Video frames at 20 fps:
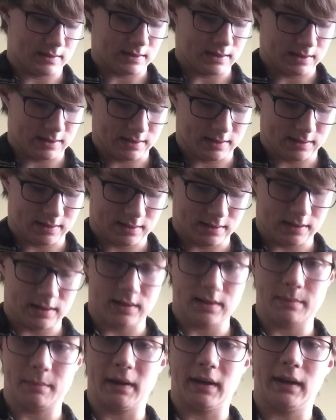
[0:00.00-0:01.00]
This
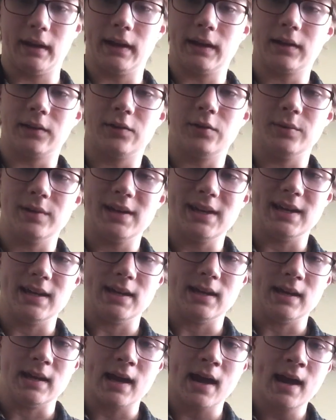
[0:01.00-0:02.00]
Balalaika is tuned
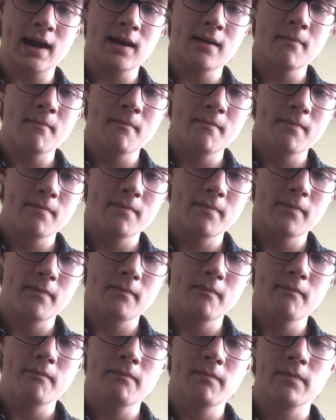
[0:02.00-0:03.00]
EEA,
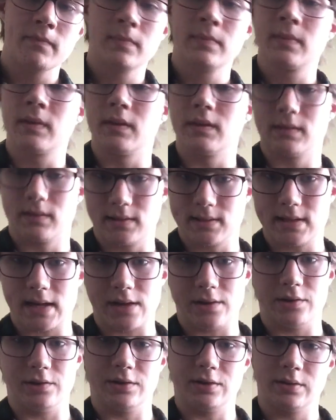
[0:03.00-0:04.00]

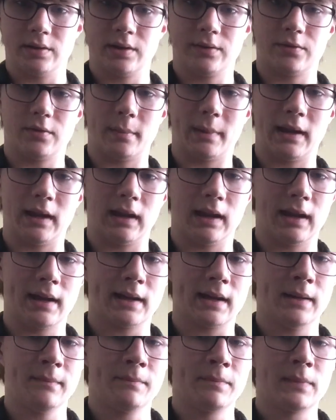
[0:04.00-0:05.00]
standard tuning for
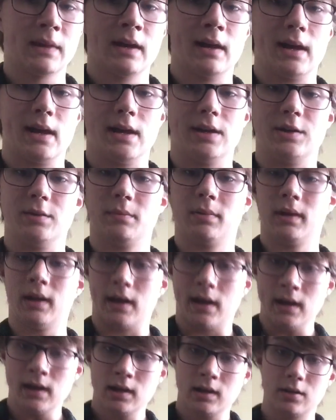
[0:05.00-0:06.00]
Balalaika. And to
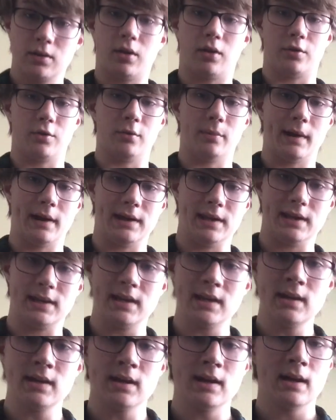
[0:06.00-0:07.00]
play
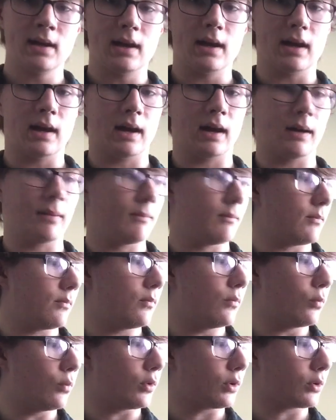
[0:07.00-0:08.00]
Korobeiniki,
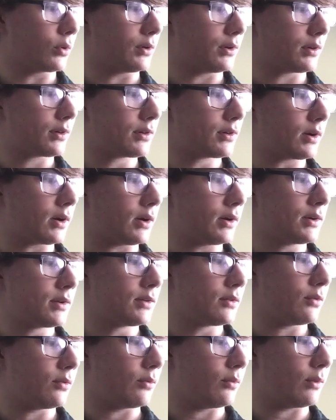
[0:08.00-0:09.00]
we're going to start
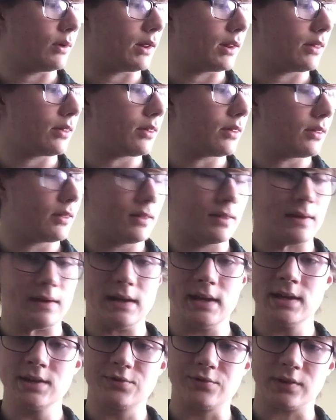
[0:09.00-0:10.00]
with
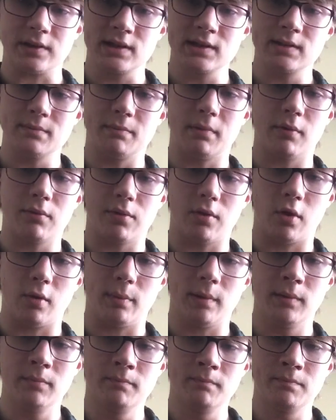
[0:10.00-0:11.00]
the E strings, both
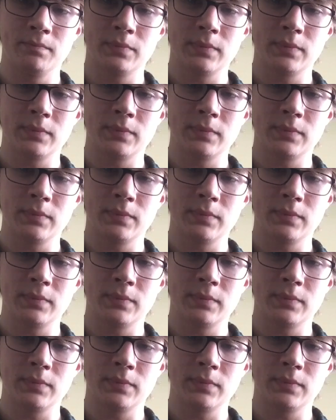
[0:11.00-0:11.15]
open,